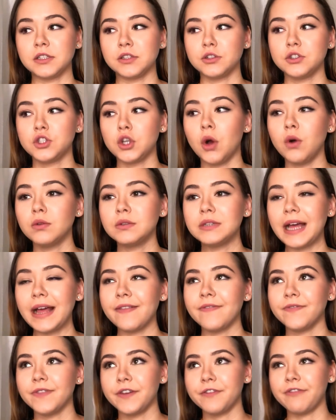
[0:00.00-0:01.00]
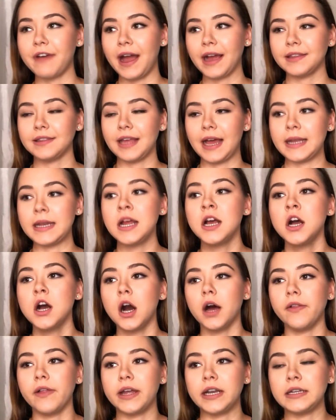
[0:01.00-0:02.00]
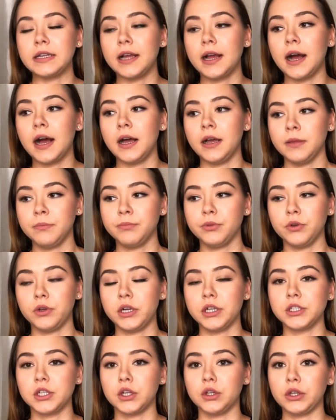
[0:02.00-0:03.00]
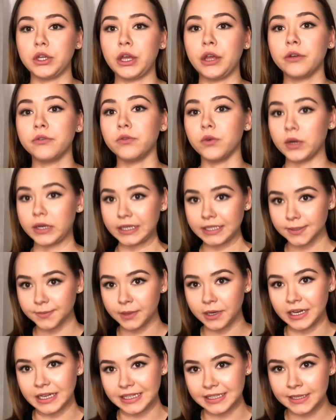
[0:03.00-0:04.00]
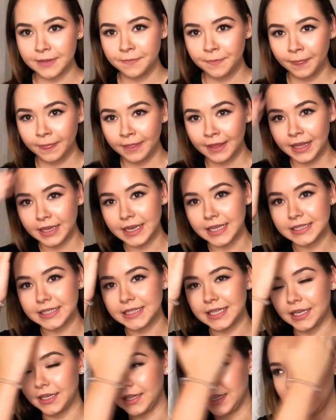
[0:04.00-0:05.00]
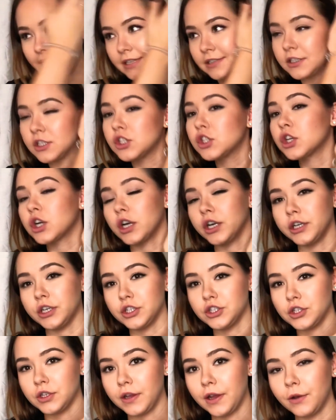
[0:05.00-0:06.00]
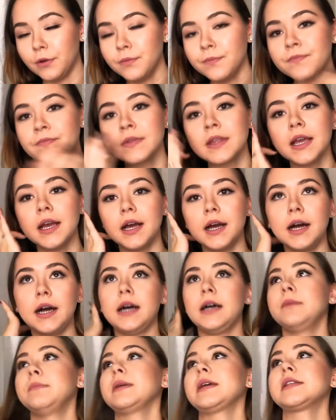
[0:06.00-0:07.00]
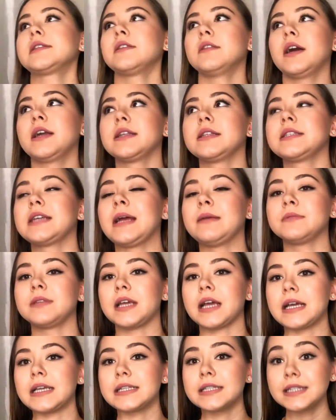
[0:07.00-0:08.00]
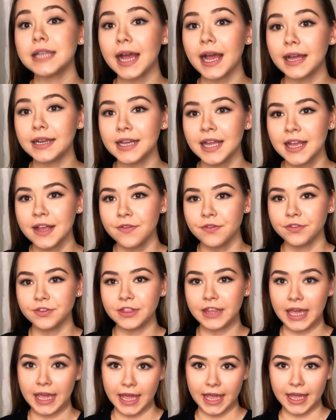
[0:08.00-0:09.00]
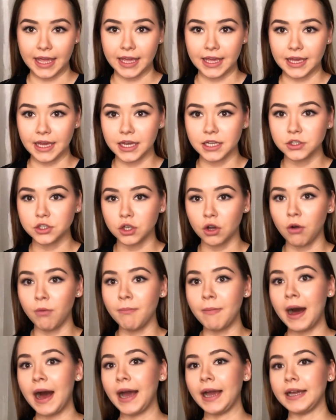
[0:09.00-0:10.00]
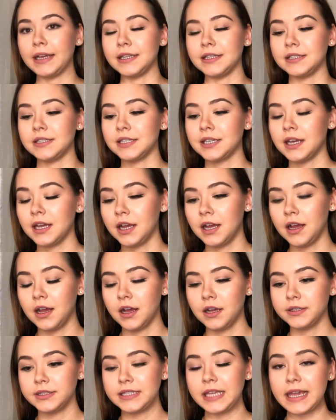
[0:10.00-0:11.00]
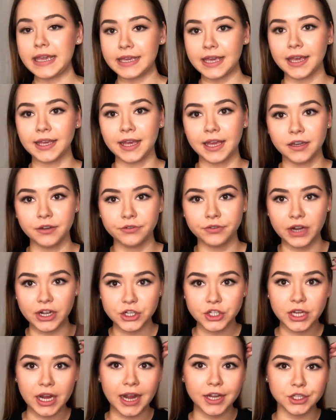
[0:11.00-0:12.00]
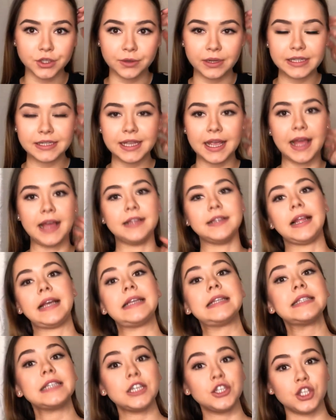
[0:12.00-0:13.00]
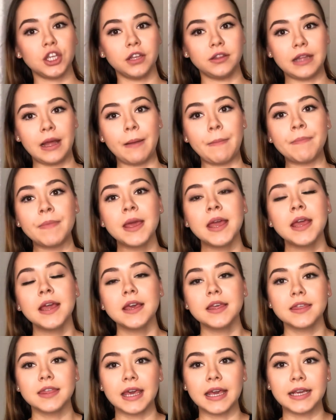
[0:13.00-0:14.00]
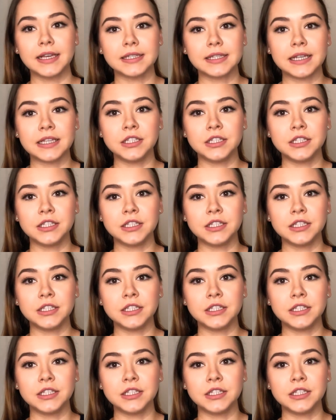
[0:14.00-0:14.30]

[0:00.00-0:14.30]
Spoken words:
So don't let the fact that a lot of employers are looking for experience necessarily like discourage you, because a lot of the times, like I said, they don't mind taking in fresh graduates and like teaching them things